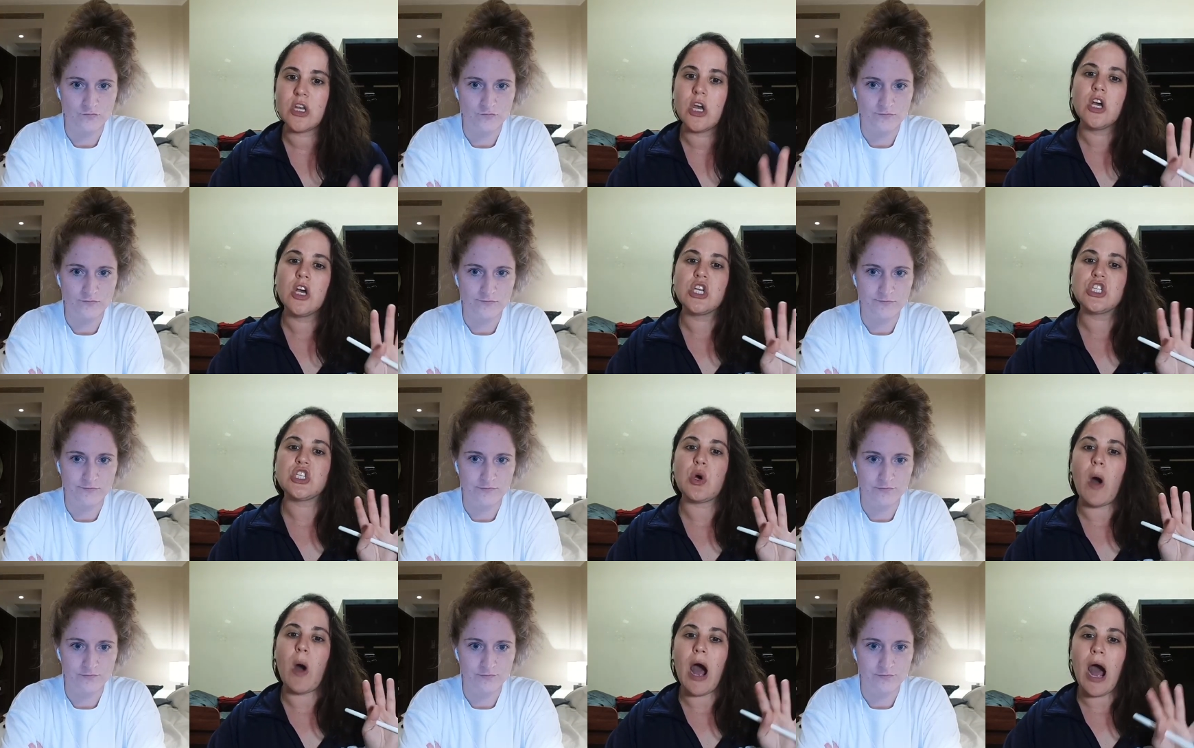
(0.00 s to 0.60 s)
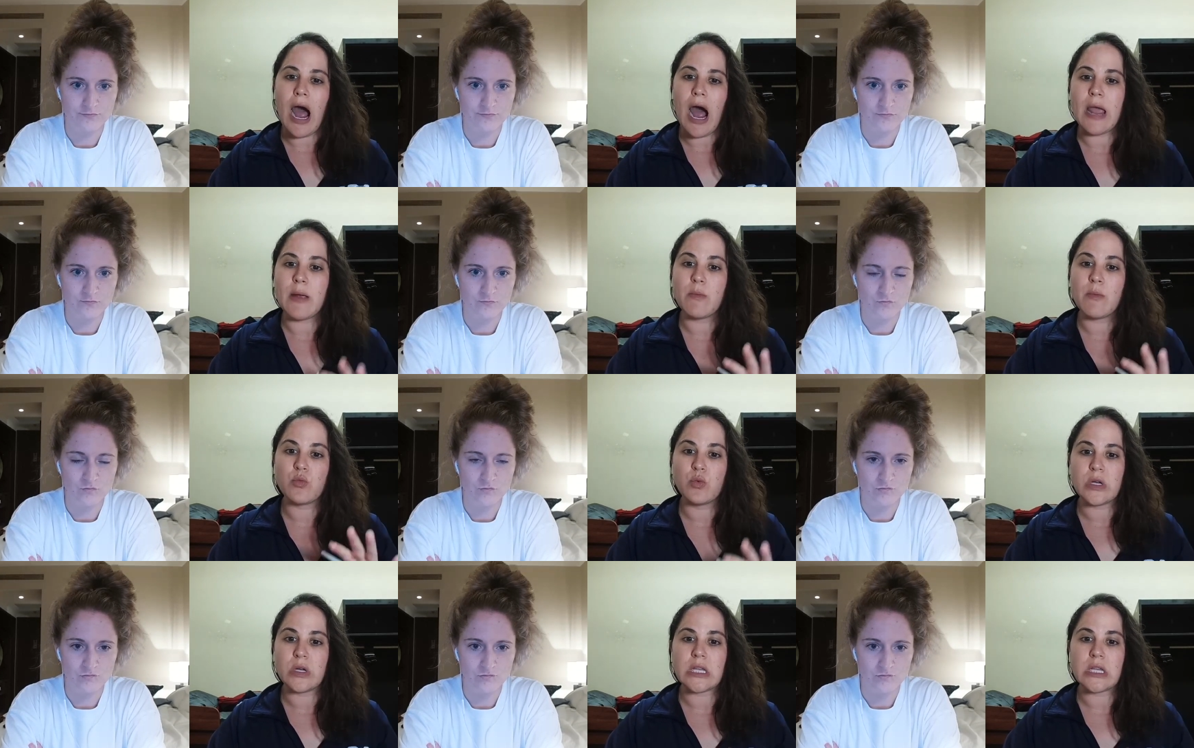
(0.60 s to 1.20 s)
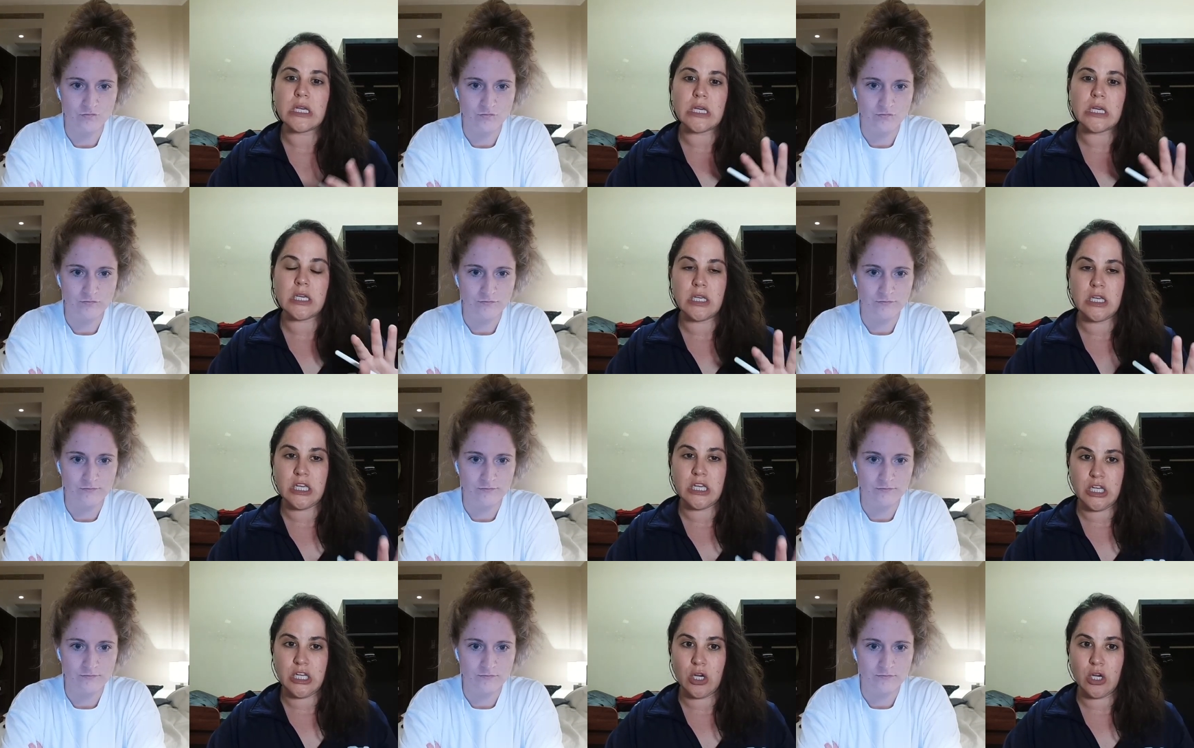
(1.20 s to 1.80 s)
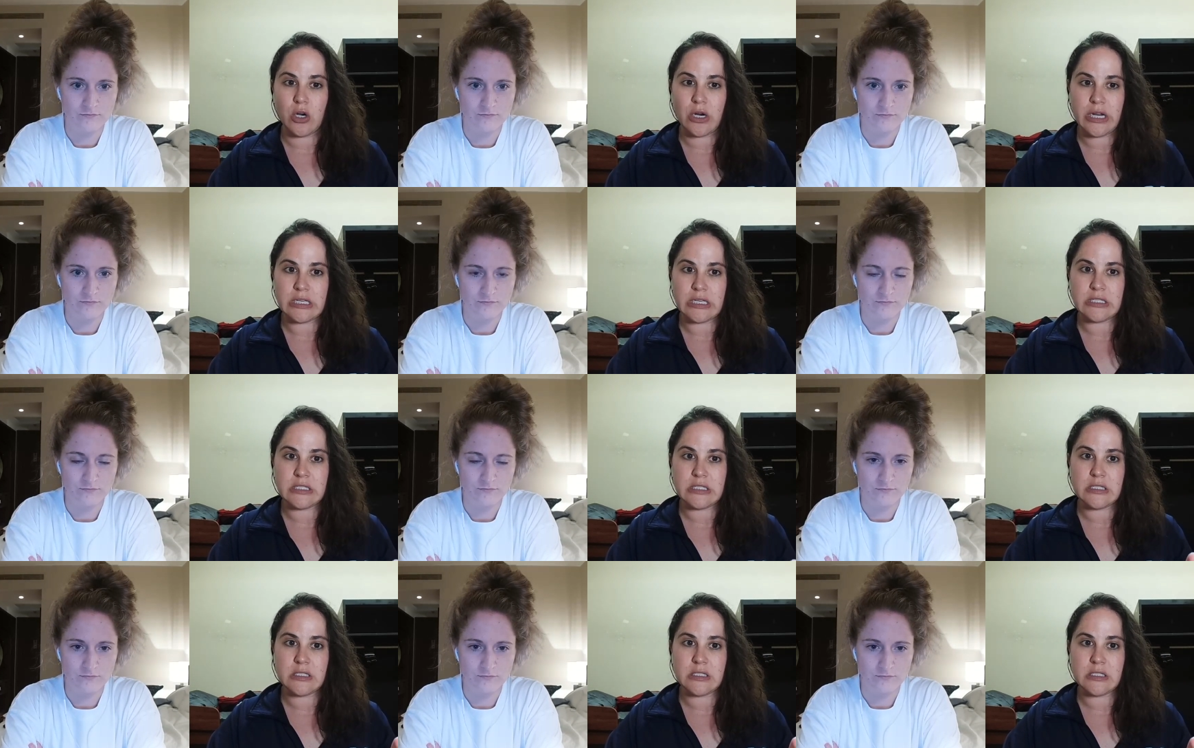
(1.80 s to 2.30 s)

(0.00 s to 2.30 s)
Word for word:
Speaker 1: So I'm really curious